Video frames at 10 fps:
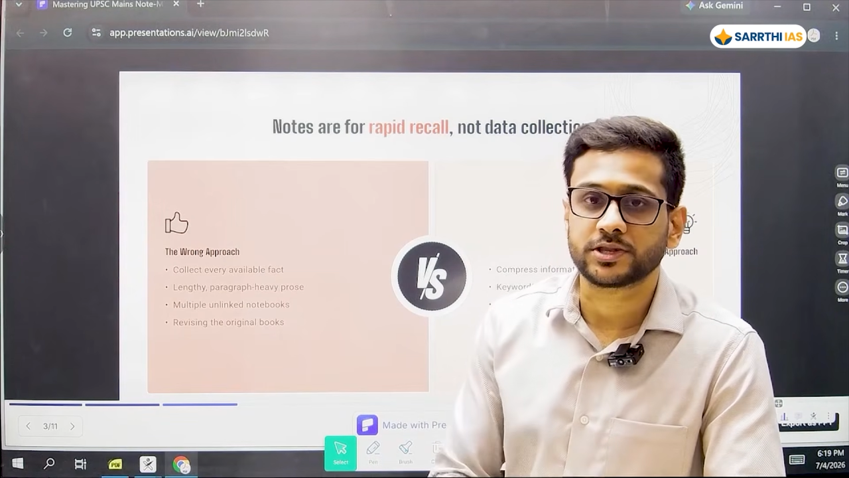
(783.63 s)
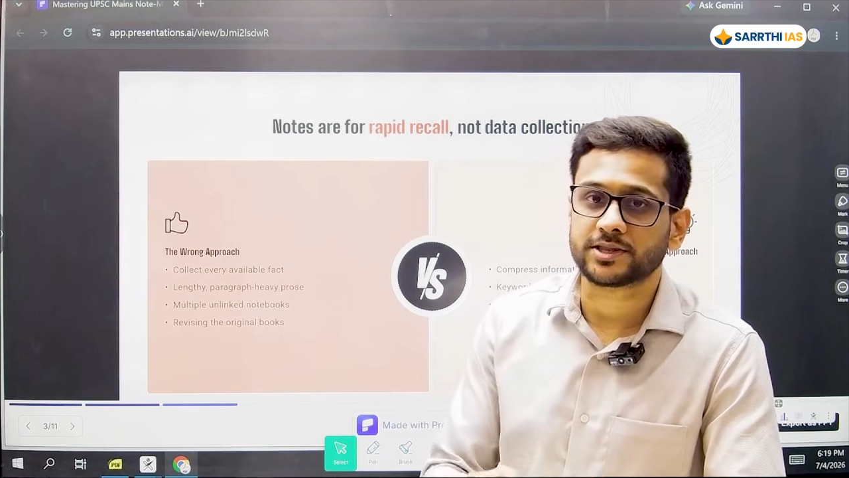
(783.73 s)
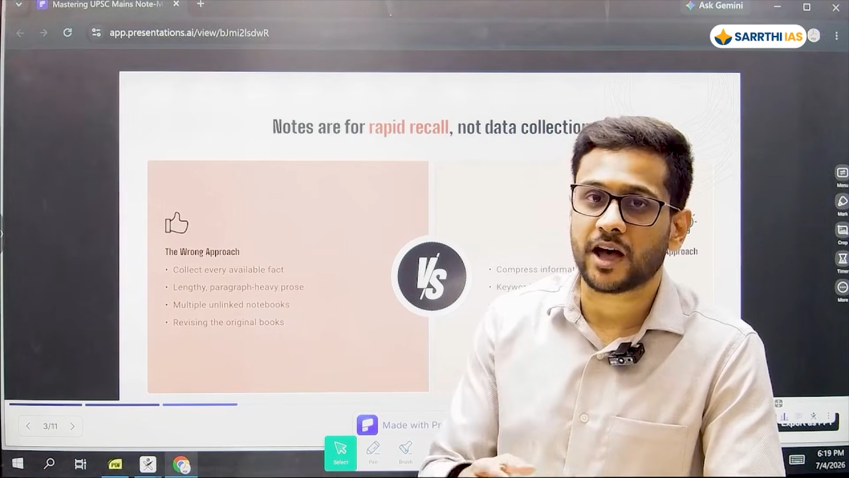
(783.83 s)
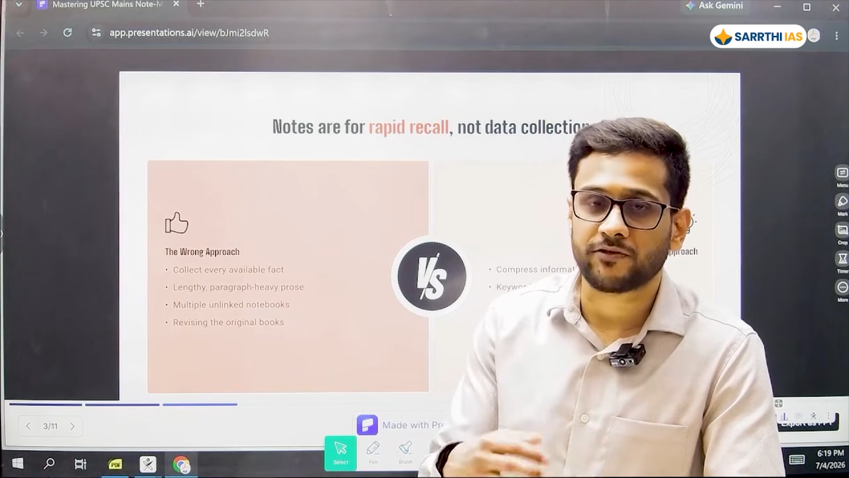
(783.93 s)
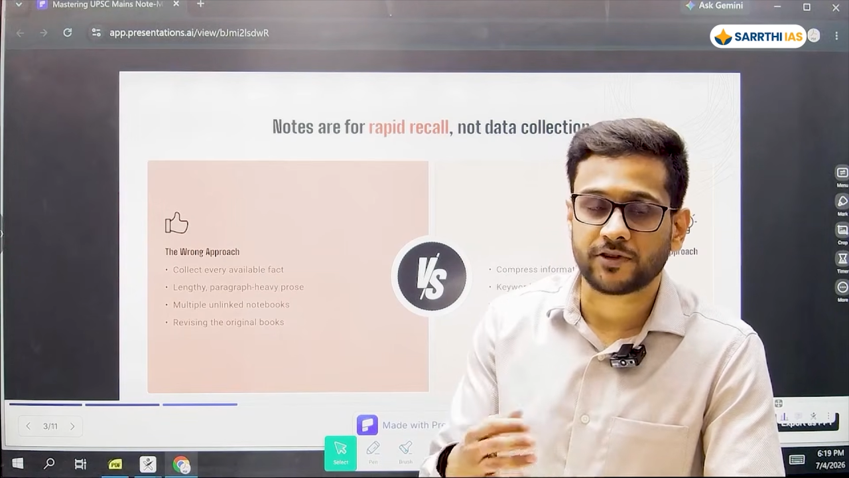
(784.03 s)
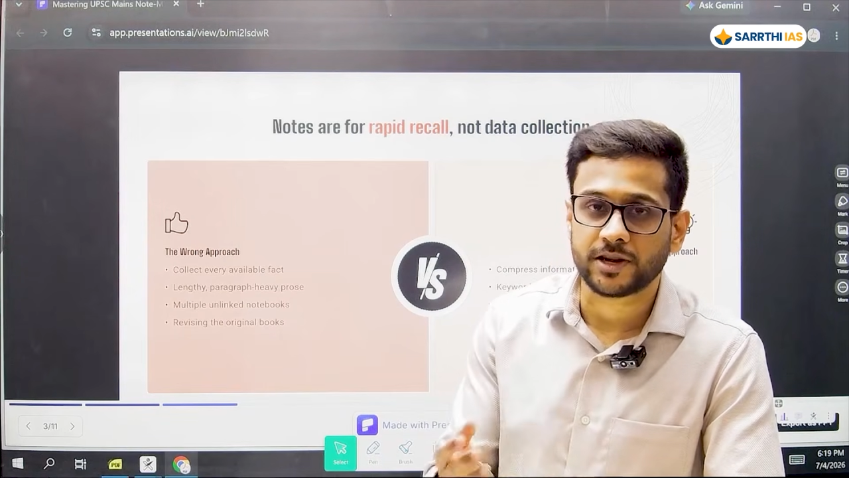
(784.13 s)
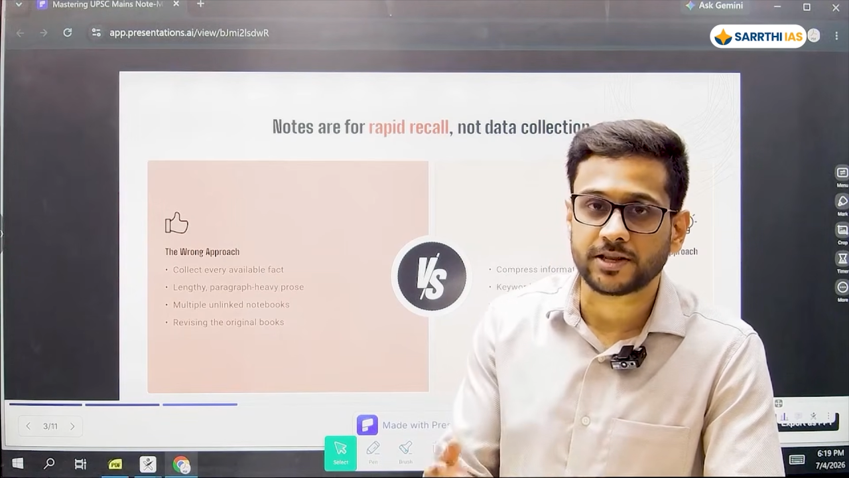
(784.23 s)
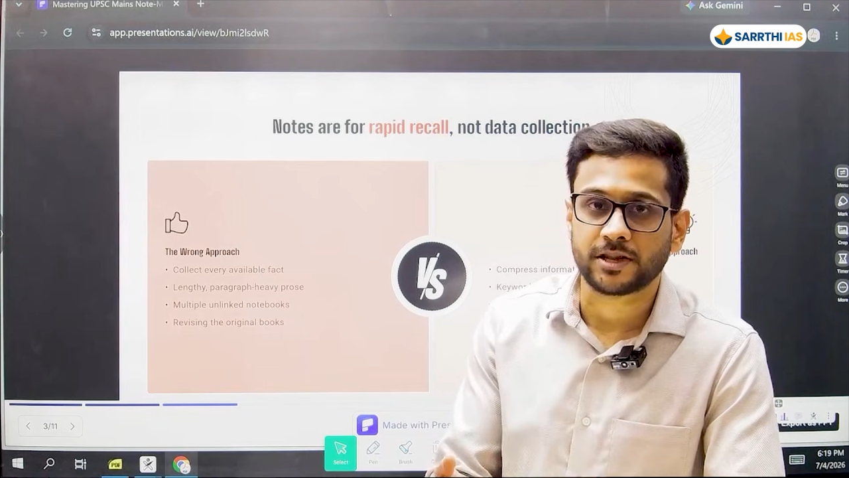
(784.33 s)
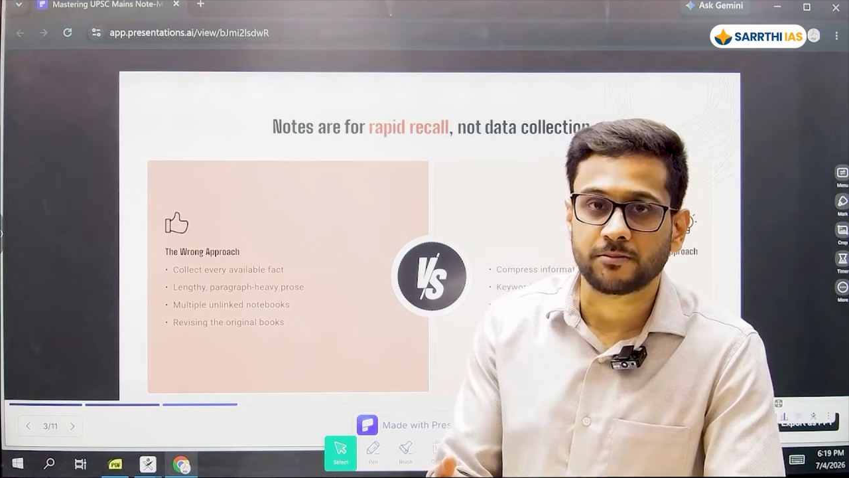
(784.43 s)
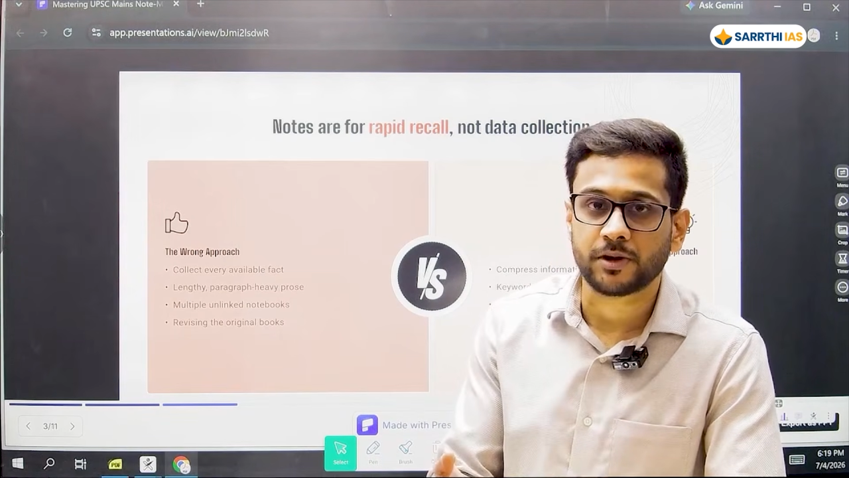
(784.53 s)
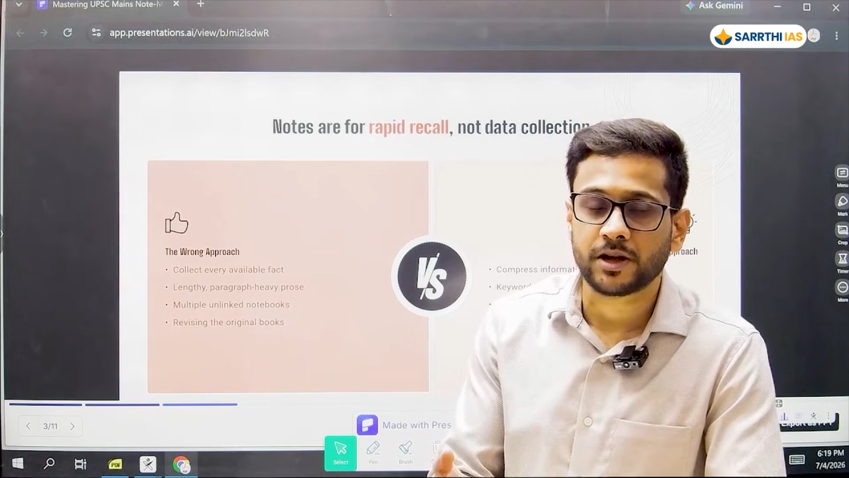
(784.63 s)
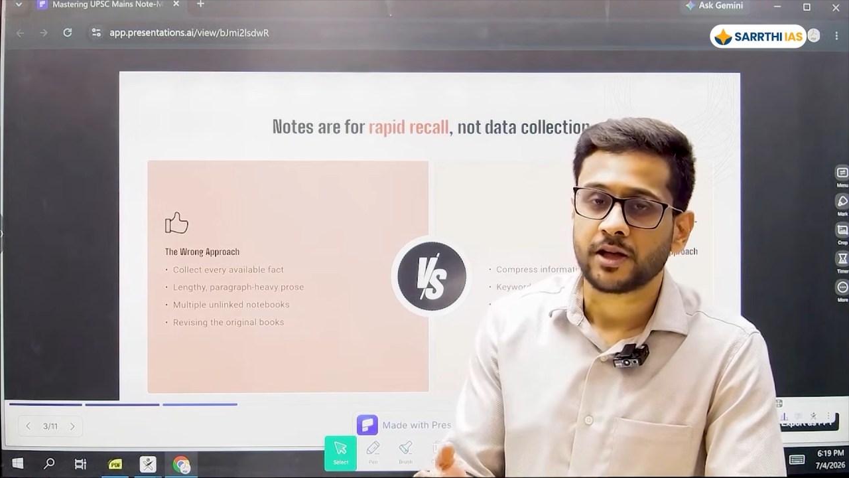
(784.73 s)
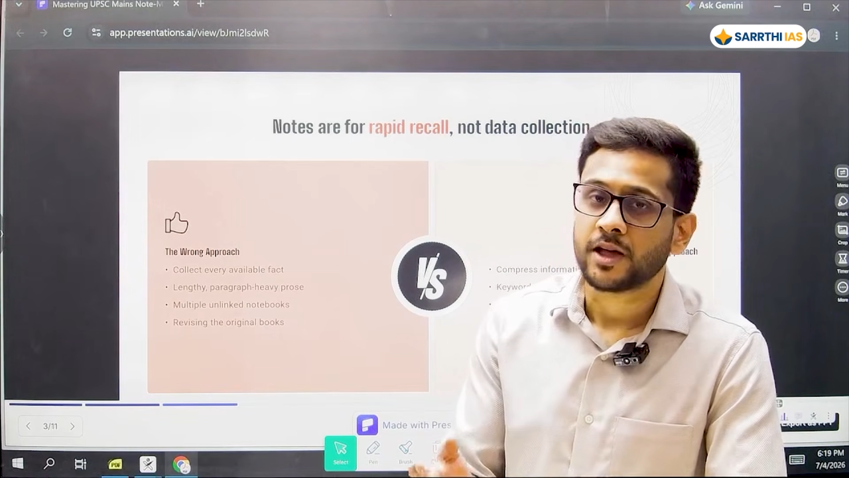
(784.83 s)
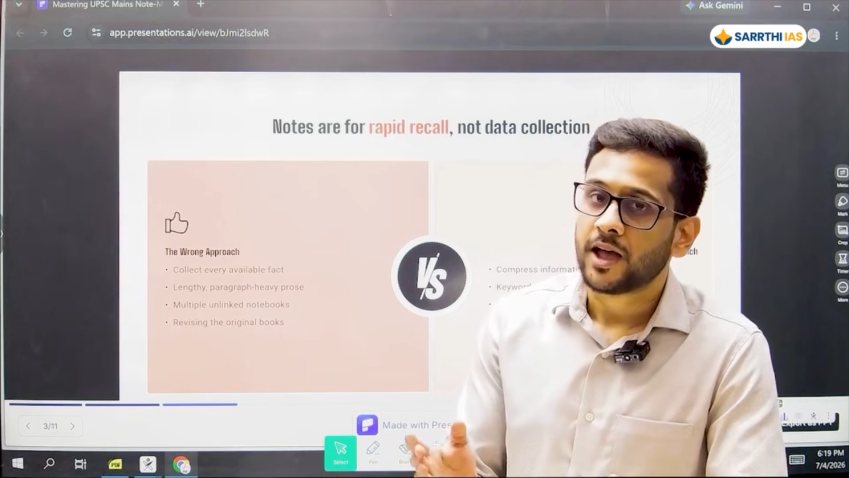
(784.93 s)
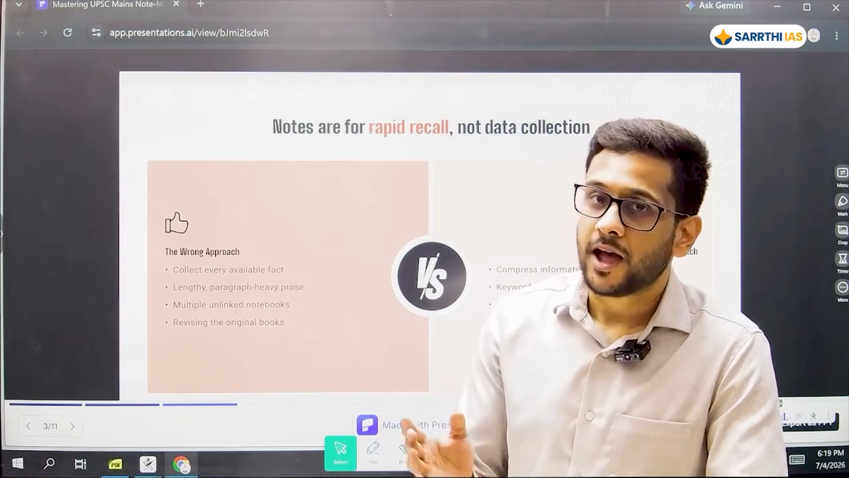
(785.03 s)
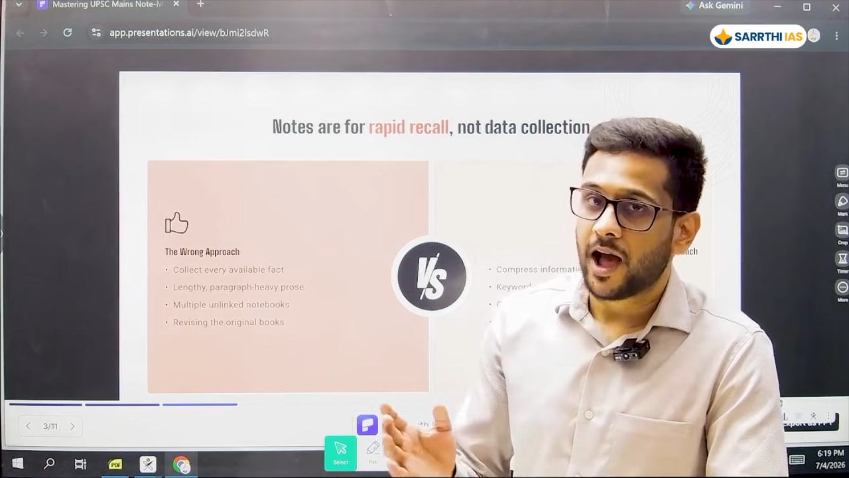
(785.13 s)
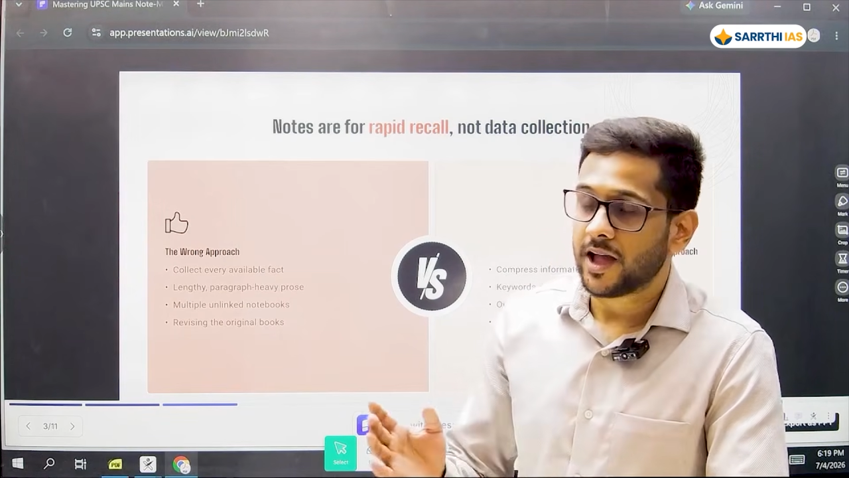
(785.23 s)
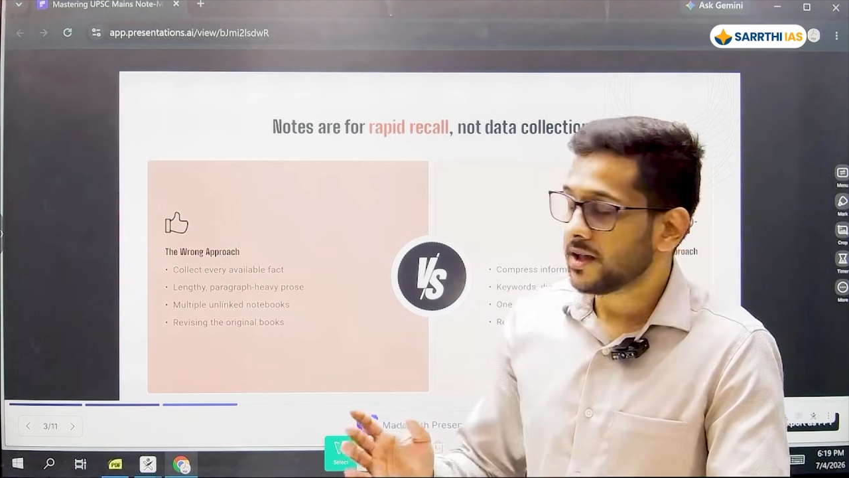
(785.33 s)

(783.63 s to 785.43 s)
after December. I